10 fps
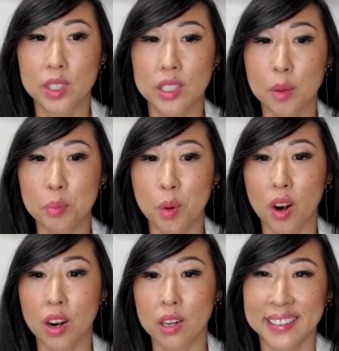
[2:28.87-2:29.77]

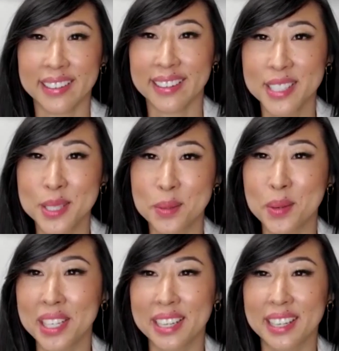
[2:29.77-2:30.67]
Denmark,
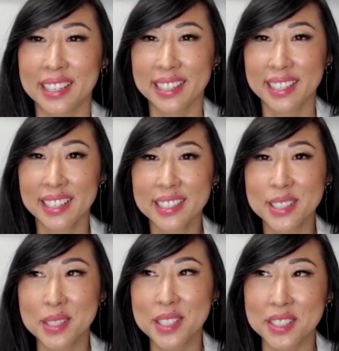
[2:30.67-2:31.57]
Sweden,
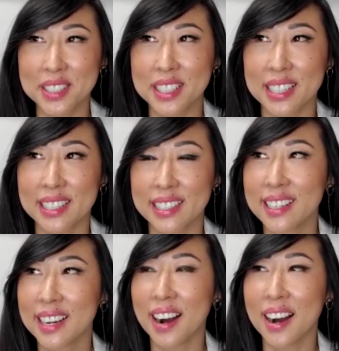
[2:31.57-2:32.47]
Switzerland,
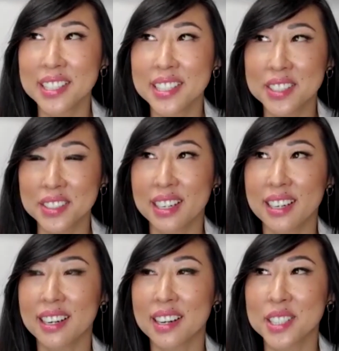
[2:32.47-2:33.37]

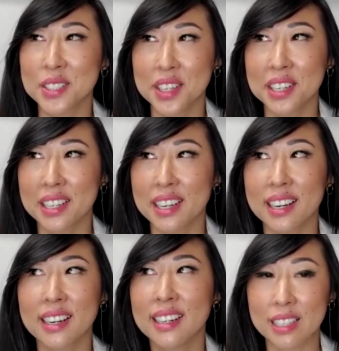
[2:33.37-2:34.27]
Austria, Australia.